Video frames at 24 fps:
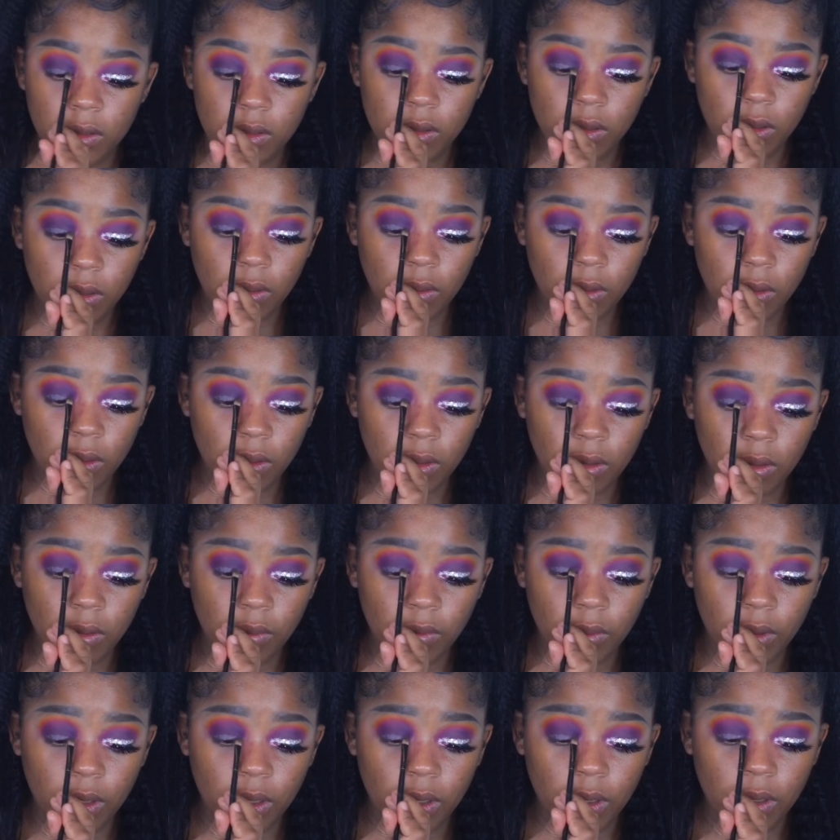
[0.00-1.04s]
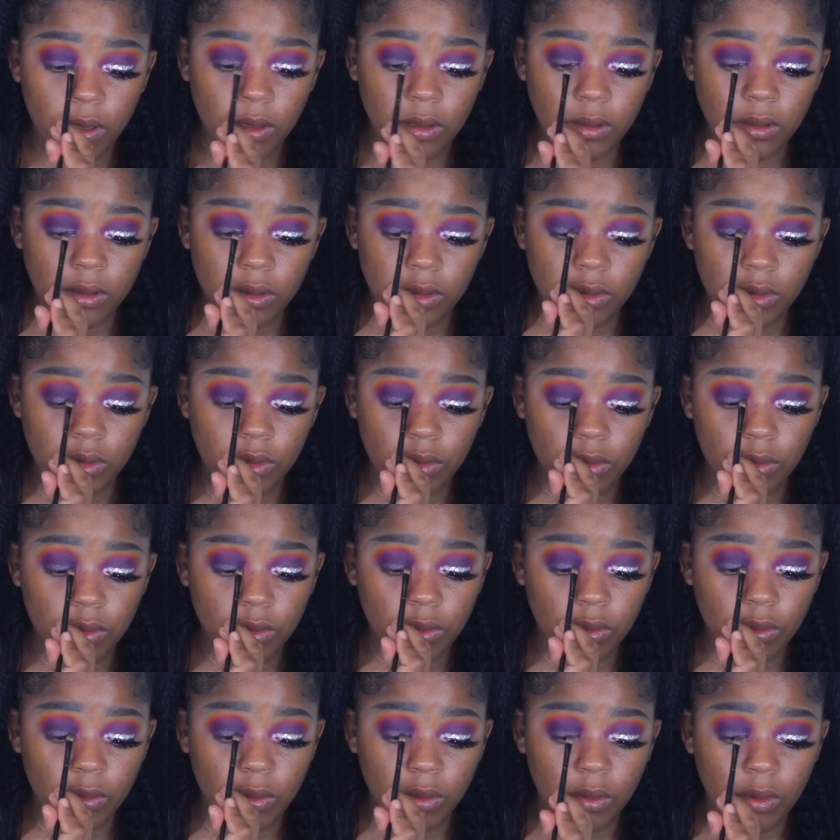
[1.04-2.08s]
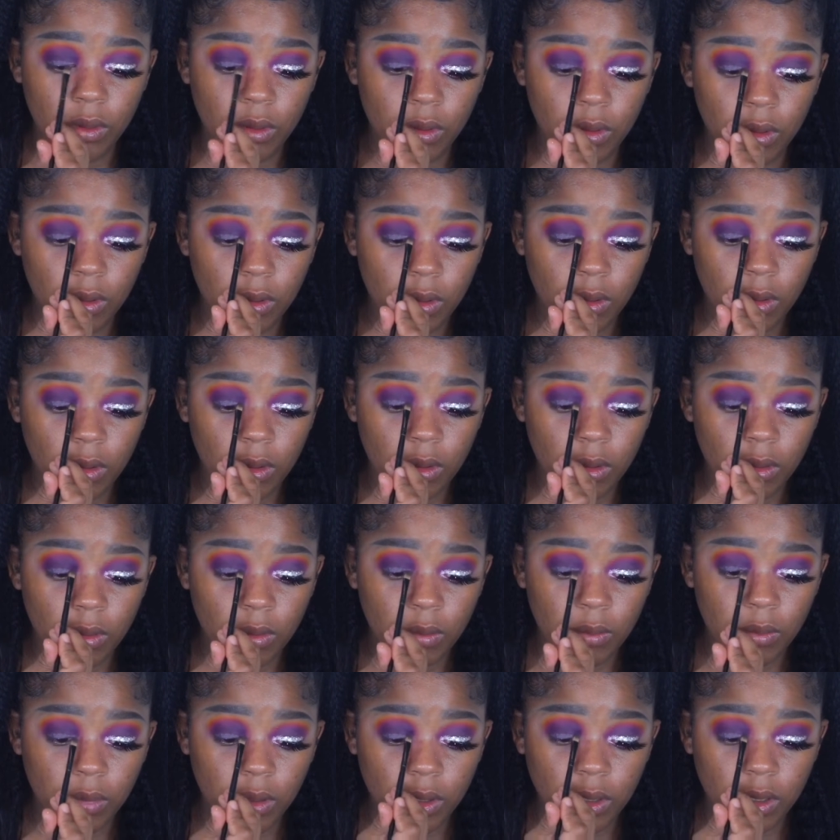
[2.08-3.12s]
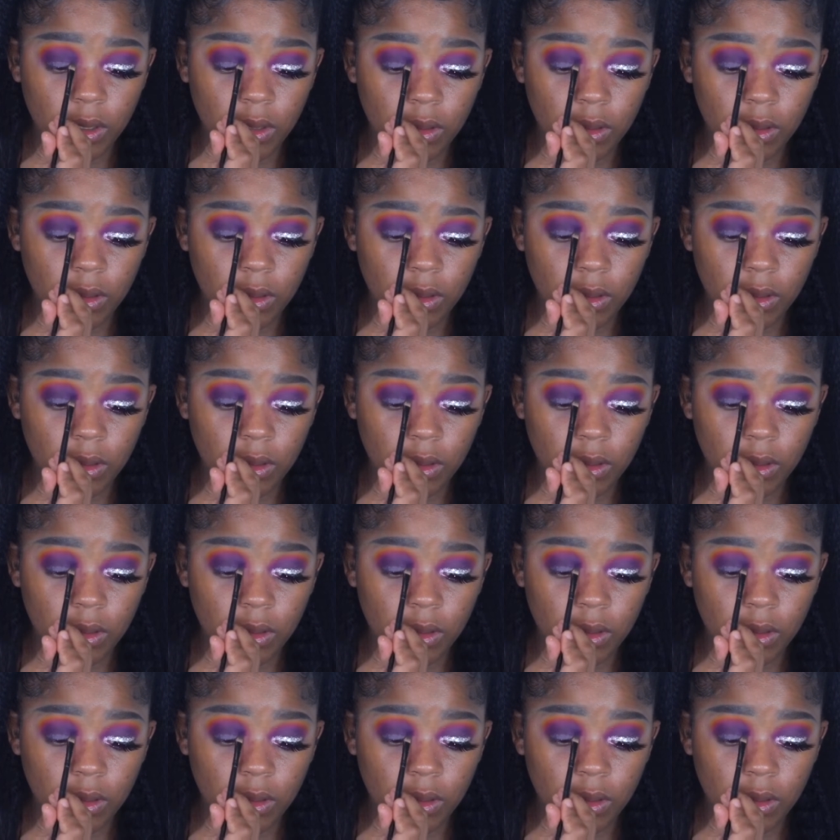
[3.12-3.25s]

So you can know where to put the